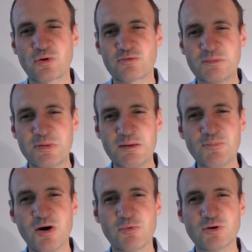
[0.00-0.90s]
remember
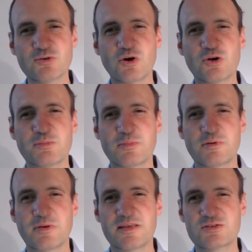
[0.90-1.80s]
what column
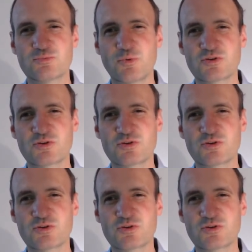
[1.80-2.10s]
is what